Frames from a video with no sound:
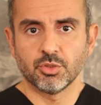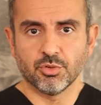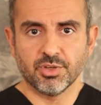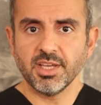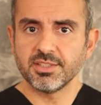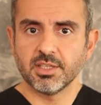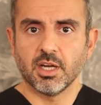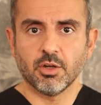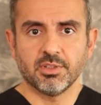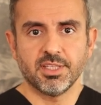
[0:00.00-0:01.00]
Thoracic
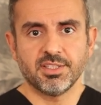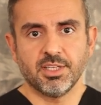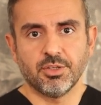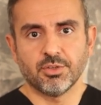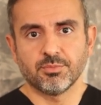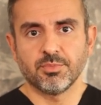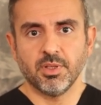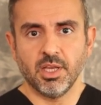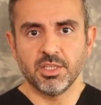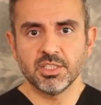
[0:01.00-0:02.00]
outlet syndrome,
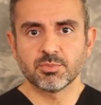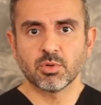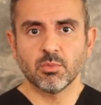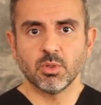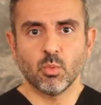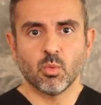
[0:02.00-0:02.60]
it is probably